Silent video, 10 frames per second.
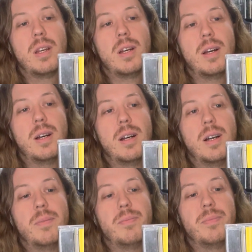
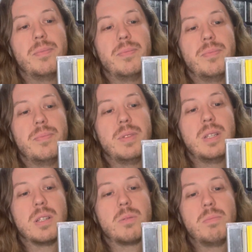Uh,
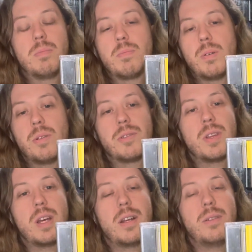just balls
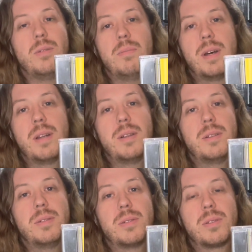out, nu
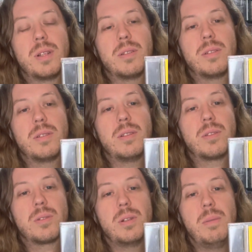metal. It's got the, the
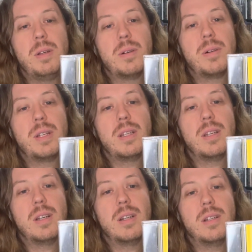screaming on it.
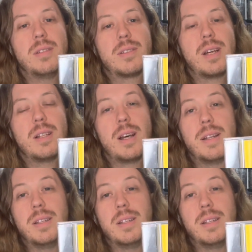Uh, it's got a lot of